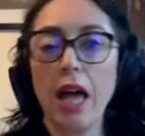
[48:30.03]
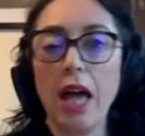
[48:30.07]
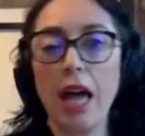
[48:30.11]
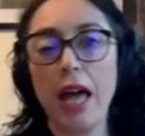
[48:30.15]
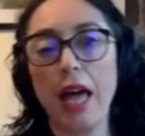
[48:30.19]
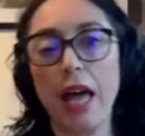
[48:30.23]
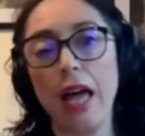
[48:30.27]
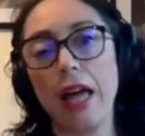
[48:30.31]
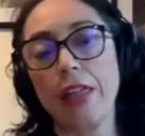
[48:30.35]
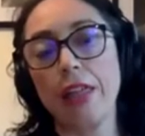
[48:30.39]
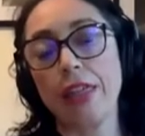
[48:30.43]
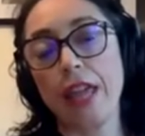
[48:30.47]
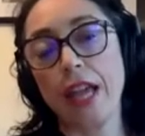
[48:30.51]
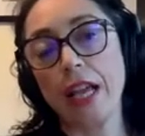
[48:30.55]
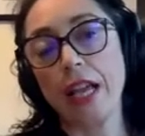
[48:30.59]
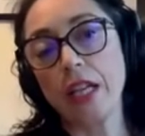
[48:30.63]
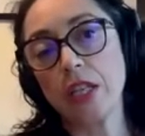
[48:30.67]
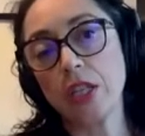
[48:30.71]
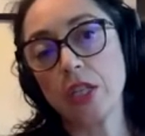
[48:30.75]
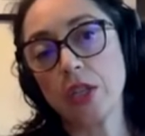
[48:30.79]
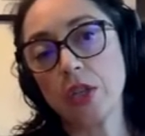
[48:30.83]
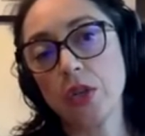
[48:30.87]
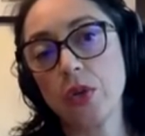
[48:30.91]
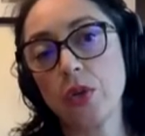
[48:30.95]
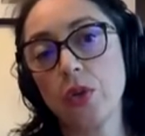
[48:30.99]
uh,
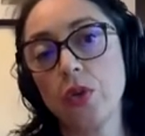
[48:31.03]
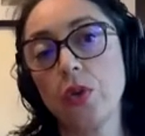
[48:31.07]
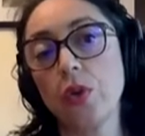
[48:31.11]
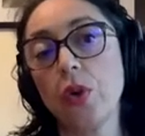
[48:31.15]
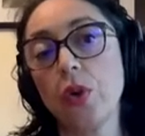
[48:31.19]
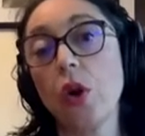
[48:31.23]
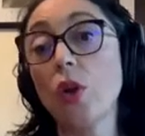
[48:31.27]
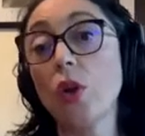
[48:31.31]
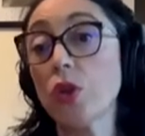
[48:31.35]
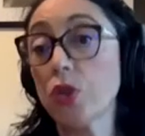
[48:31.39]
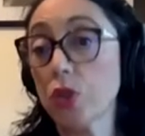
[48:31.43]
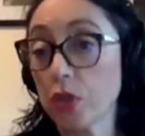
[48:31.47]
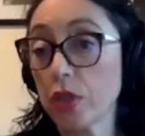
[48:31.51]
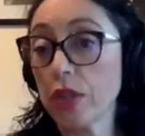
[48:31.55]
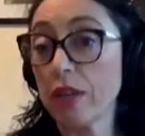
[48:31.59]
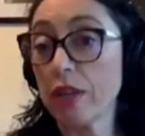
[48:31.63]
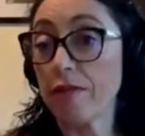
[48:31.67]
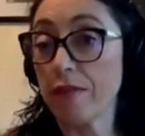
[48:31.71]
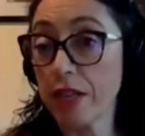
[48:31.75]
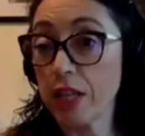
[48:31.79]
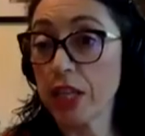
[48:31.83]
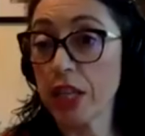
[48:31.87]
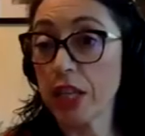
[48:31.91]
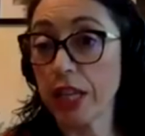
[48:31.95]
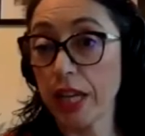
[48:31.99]
thanks to also the
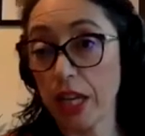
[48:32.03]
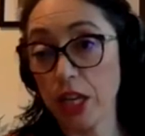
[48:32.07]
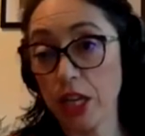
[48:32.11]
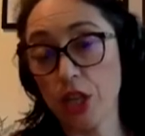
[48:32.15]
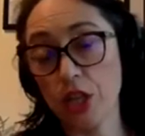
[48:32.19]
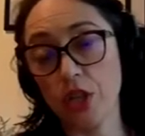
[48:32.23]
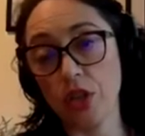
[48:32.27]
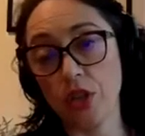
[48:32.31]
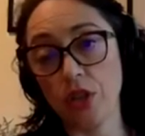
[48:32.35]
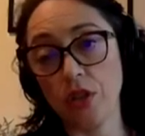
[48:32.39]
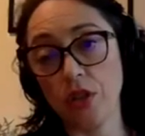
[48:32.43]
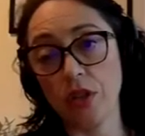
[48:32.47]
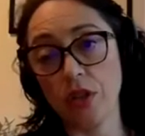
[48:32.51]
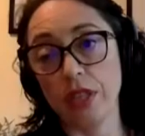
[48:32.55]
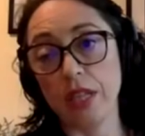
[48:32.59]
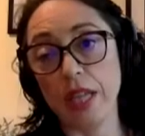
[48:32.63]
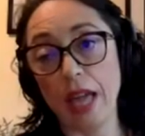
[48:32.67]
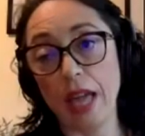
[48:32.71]
investigation,